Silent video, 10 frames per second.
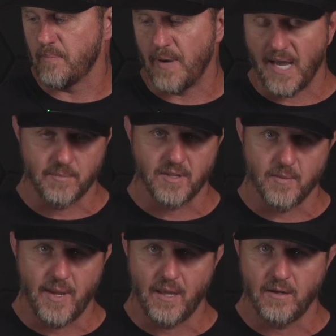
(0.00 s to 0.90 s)
the bottom of the
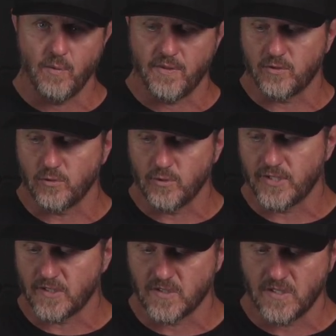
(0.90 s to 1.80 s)
panel with a tool
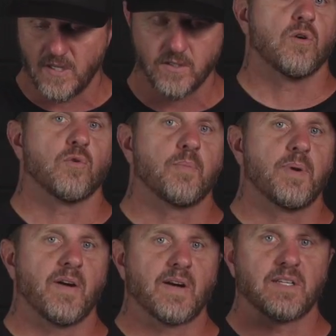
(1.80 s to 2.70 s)
such as this, or
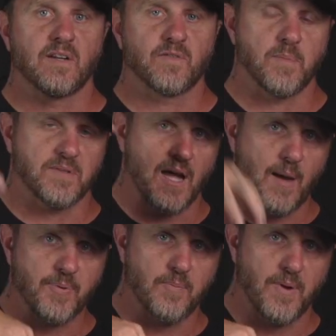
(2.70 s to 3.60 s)
repairing a dent from the
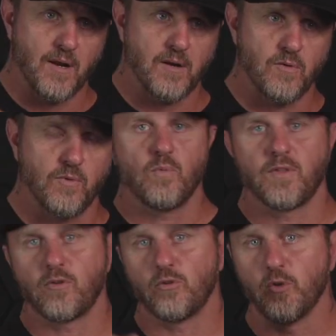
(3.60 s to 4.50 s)
top of the panel
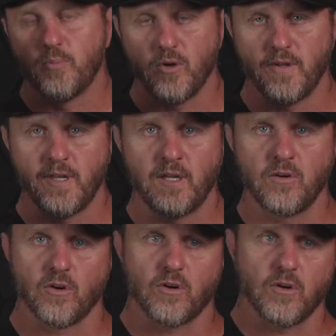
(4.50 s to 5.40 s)
with glue pulling
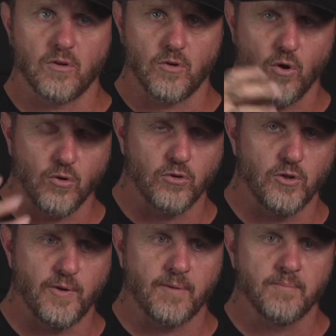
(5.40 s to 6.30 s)
or cold
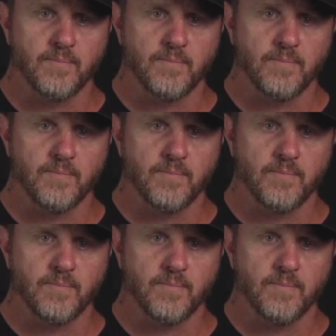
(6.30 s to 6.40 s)
gluing